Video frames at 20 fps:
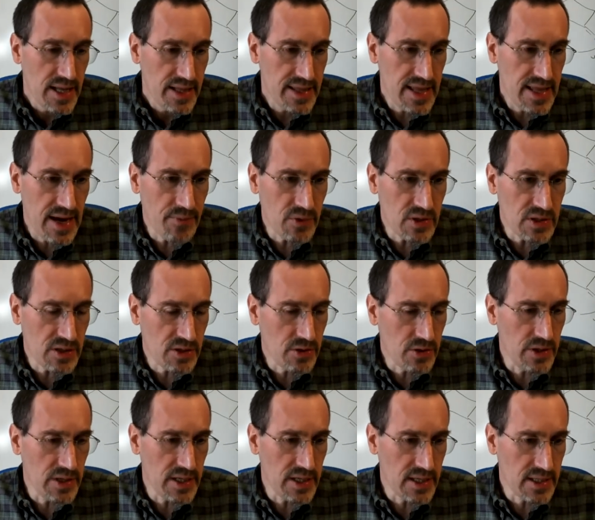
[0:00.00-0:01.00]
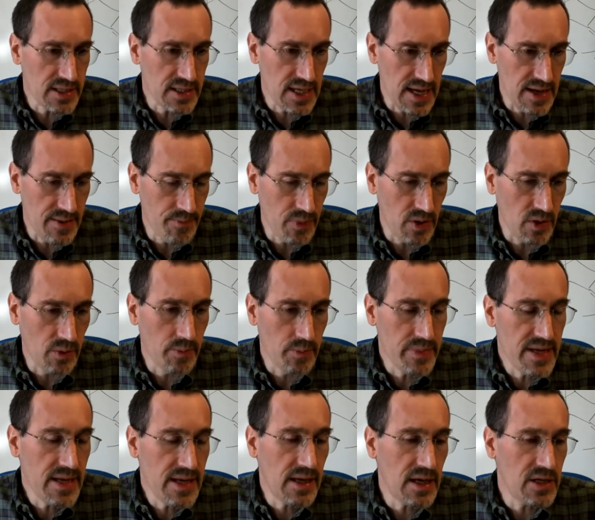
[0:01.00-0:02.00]
that was a good example
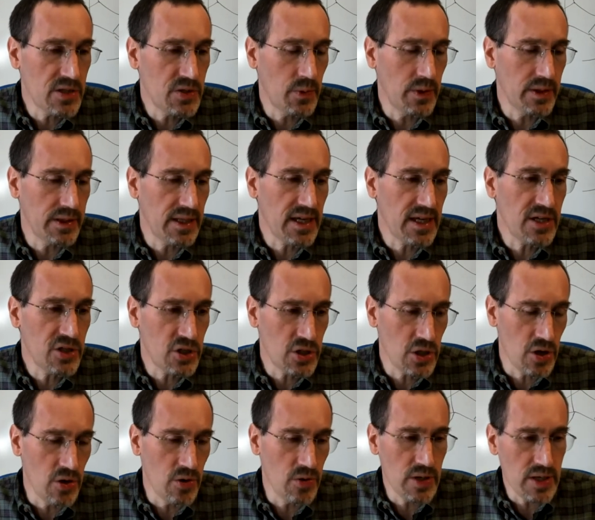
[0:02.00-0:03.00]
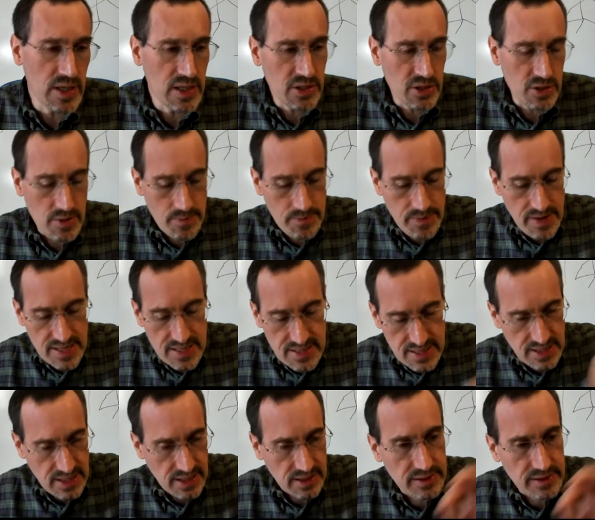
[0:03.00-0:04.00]
because what they showed is you're
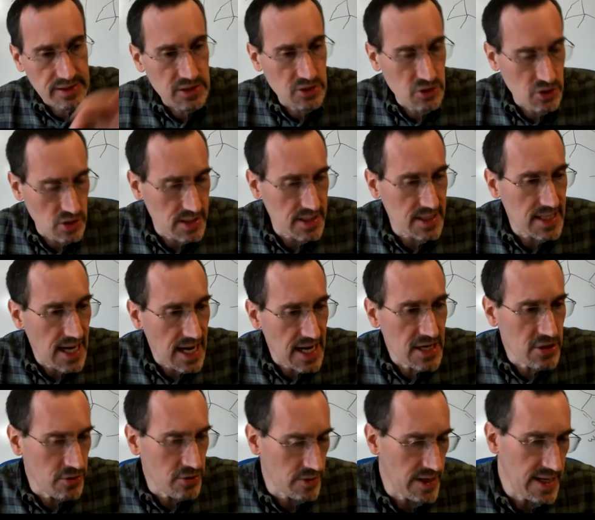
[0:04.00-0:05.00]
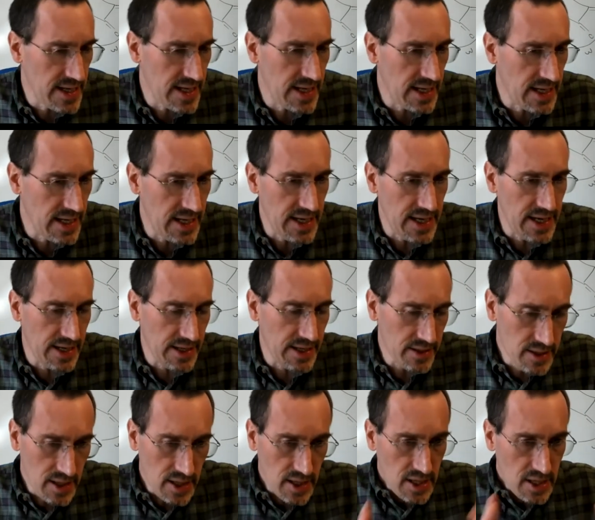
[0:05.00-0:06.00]
basically just titrating it in
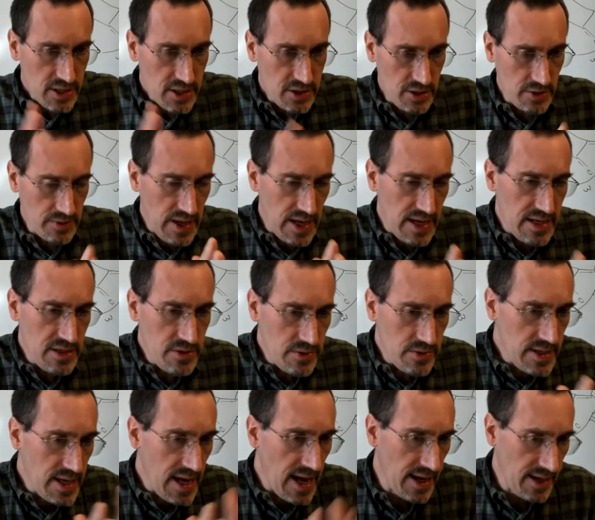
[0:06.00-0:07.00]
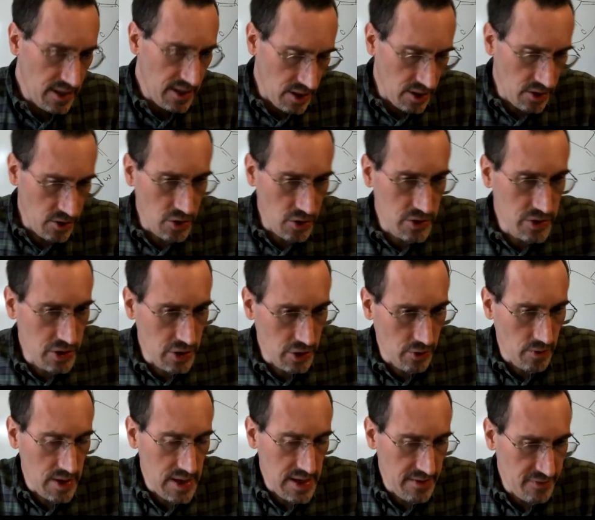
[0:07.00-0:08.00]
so that you get a good
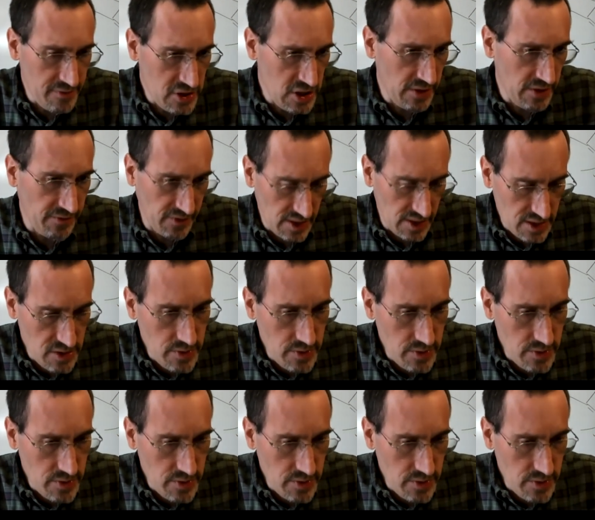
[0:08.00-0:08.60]
degree of shifting.